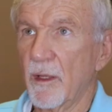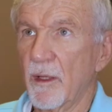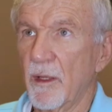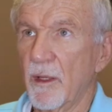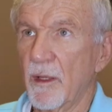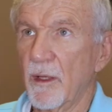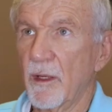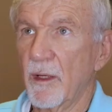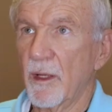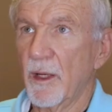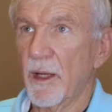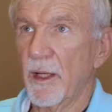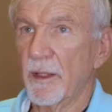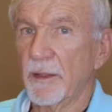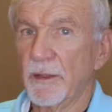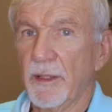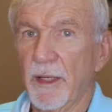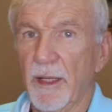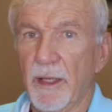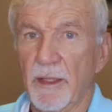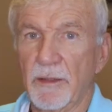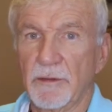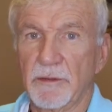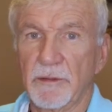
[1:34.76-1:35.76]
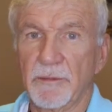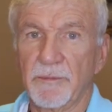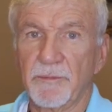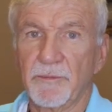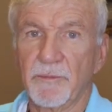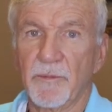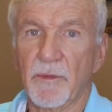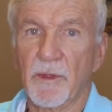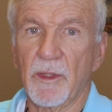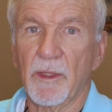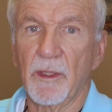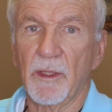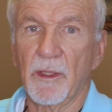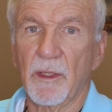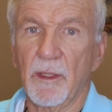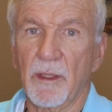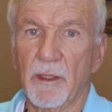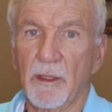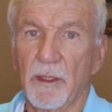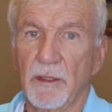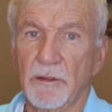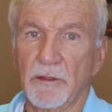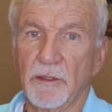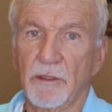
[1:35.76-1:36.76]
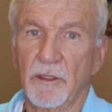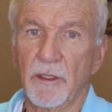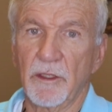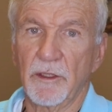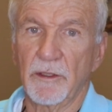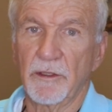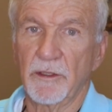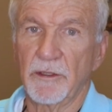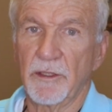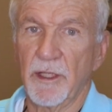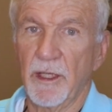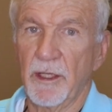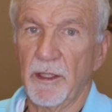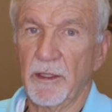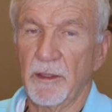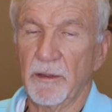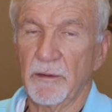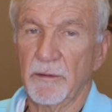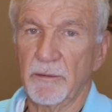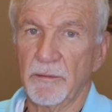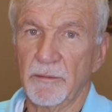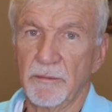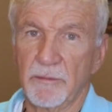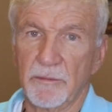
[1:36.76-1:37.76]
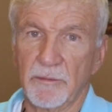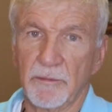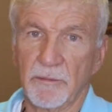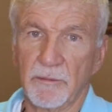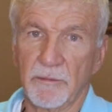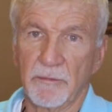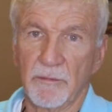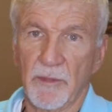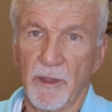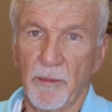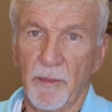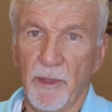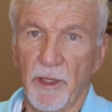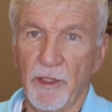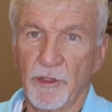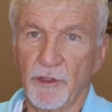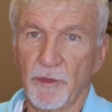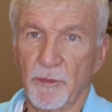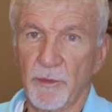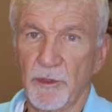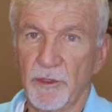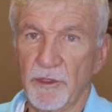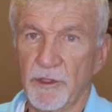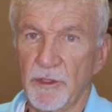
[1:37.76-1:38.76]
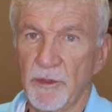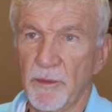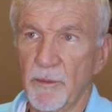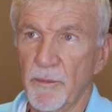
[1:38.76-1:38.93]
All right, guys, let's look at the data, my measurements.